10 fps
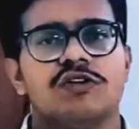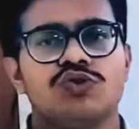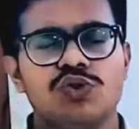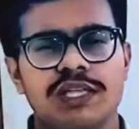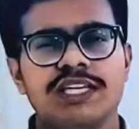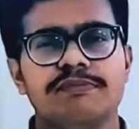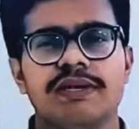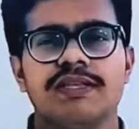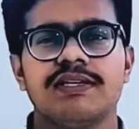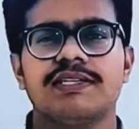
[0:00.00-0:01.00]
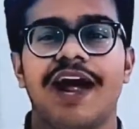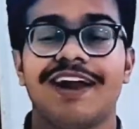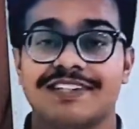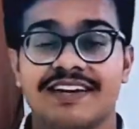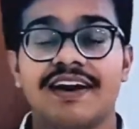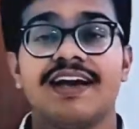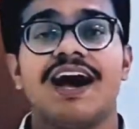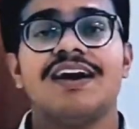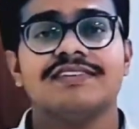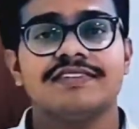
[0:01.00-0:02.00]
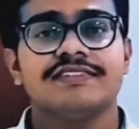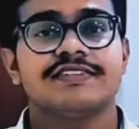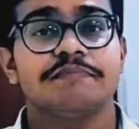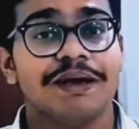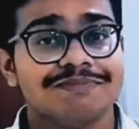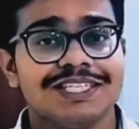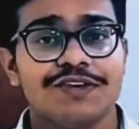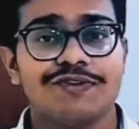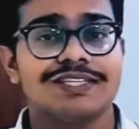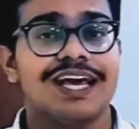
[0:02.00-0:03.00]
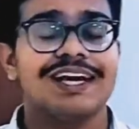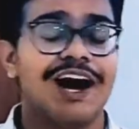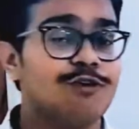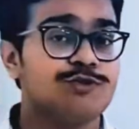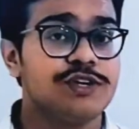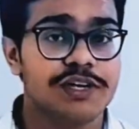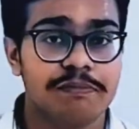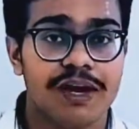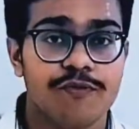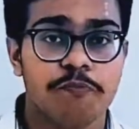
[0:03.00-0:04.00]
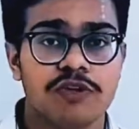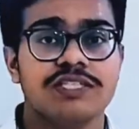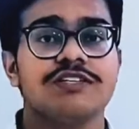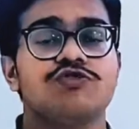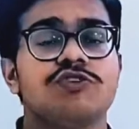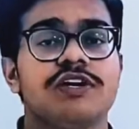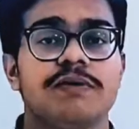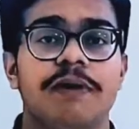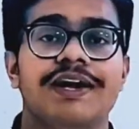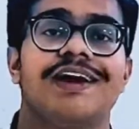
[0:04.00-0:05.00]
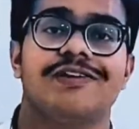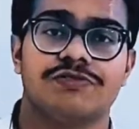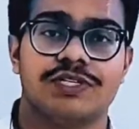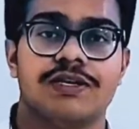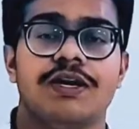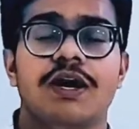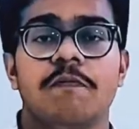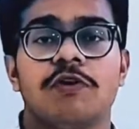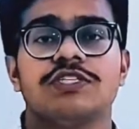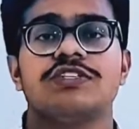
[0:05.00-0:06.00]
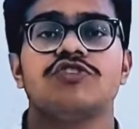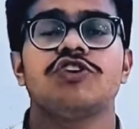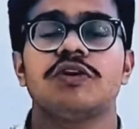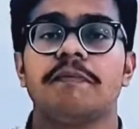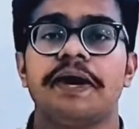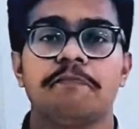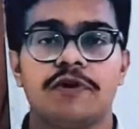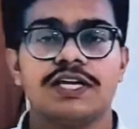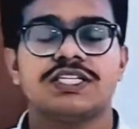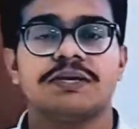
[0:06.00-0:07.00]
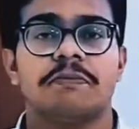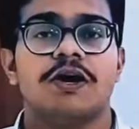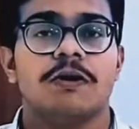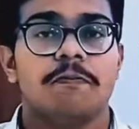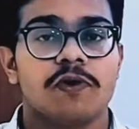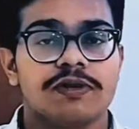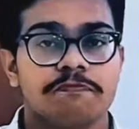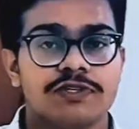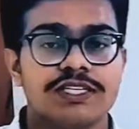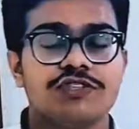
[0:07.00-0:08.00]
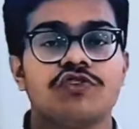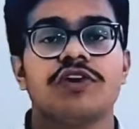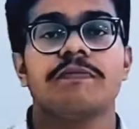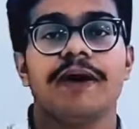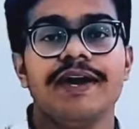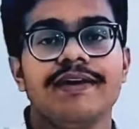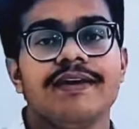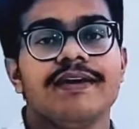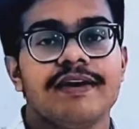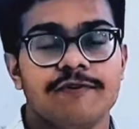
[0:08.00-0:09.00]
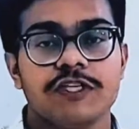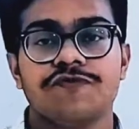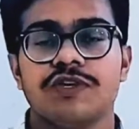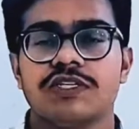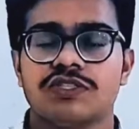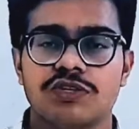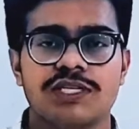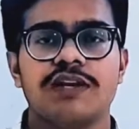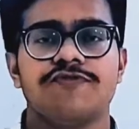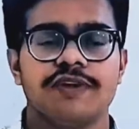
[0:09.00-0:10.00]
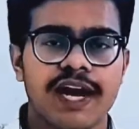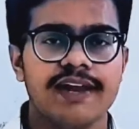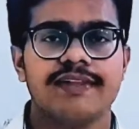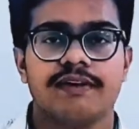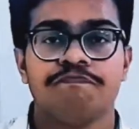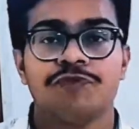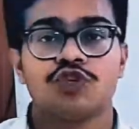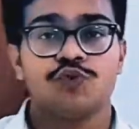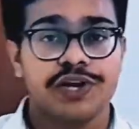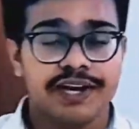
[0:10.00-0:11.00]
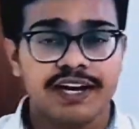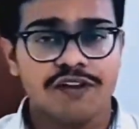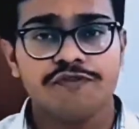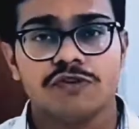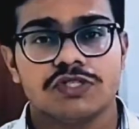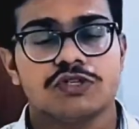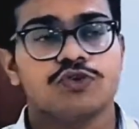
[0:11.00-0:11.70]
So these methods are generally asked in some MCQs, like how to determine process to determine nitrogen, process to determine potassium, process to determine phosphorus or sulfur, anything. So we get confused.